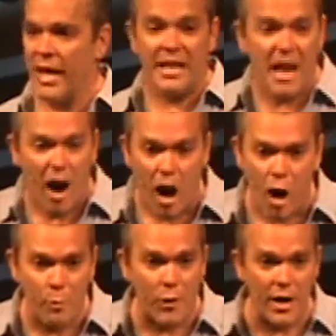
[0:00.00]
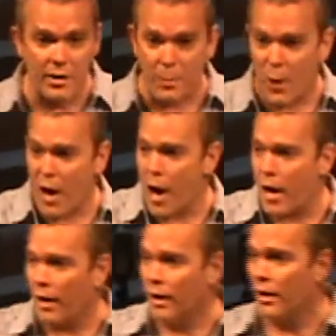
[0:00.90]
And they all prayed the
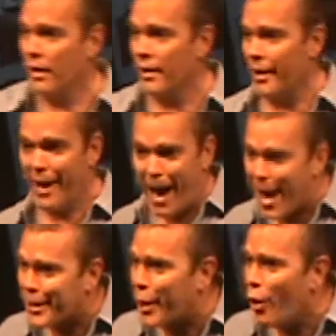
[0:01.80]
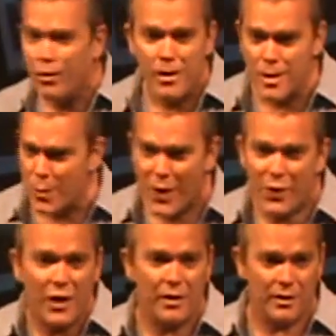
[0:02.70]
prayer. And I had to go along
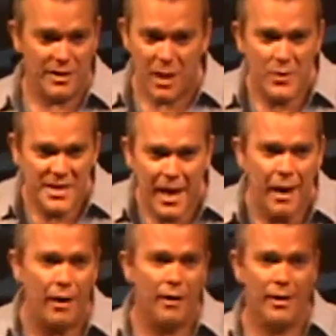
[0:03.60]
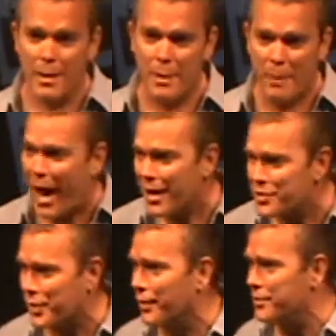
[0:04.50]
with it because I was there. And I'm a
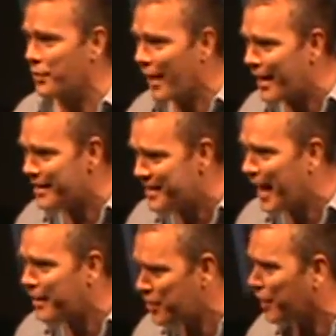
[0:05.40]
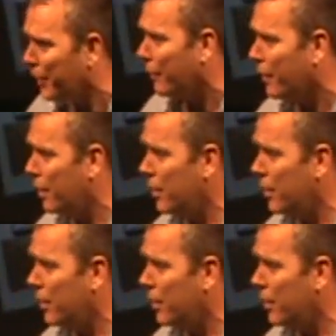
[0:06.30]
pastor, so I had to say it too.